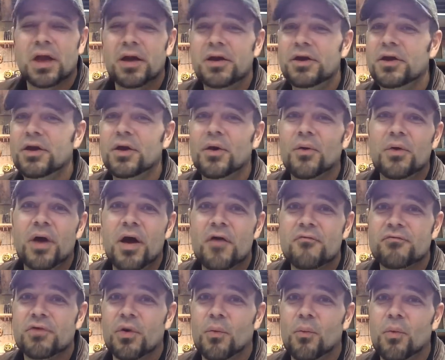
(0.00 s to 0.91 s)
you don't
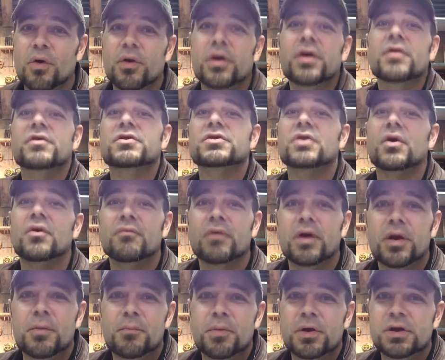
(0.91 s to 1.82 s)
have to worry. It's
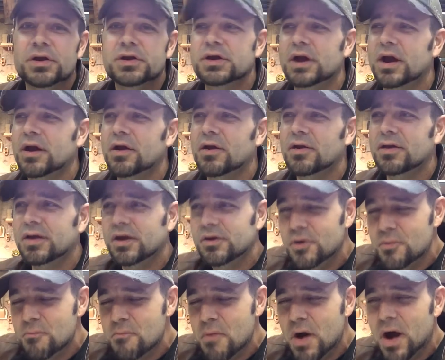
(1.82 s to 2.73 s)
already been settled in
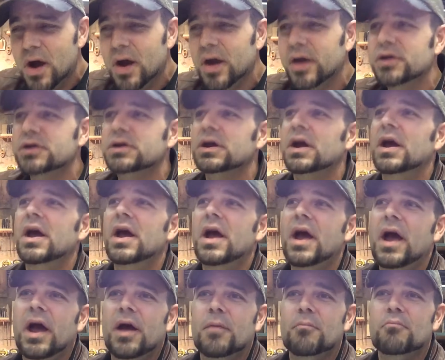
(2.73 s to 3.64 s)
your minds,
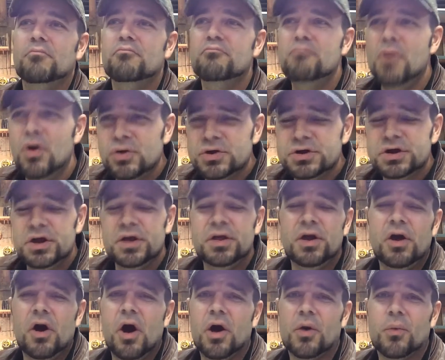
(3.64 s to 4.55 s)
and most of
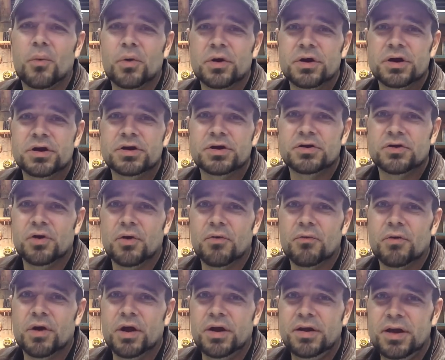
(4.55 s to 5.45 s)
the awkwardness is
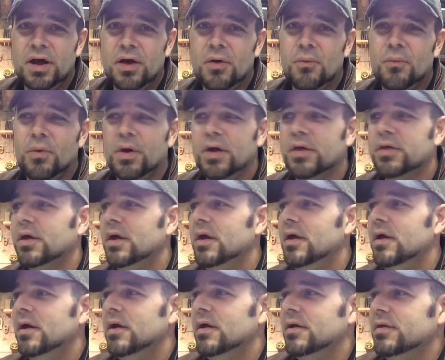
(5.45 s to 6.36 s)
already dealt with.
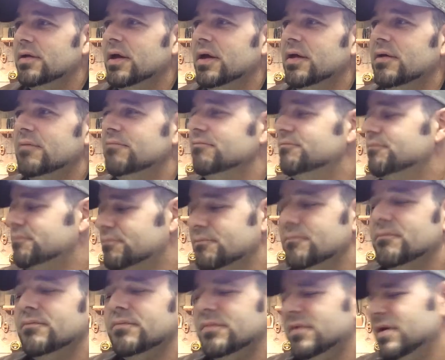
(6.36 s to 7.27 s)
Then,
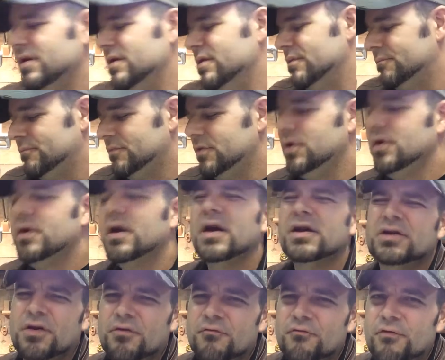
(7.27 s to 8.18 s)
yeah, you
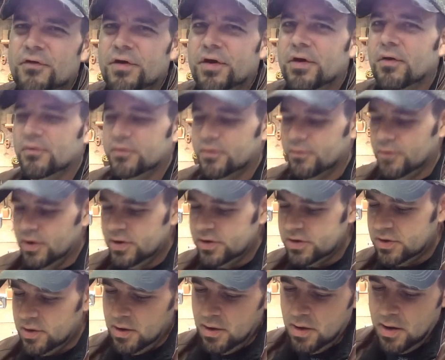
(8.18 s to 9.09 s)
guys can figure out the
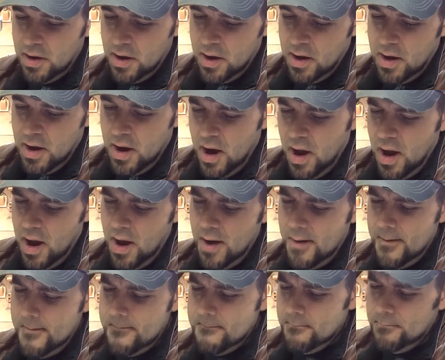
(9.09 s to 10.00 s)

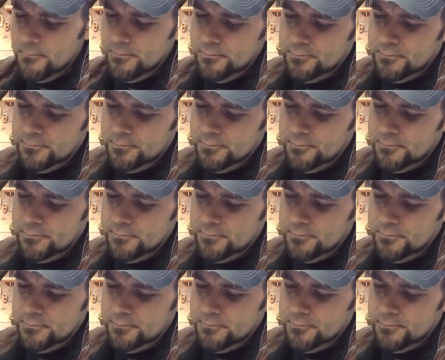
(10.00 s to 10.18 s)
rest.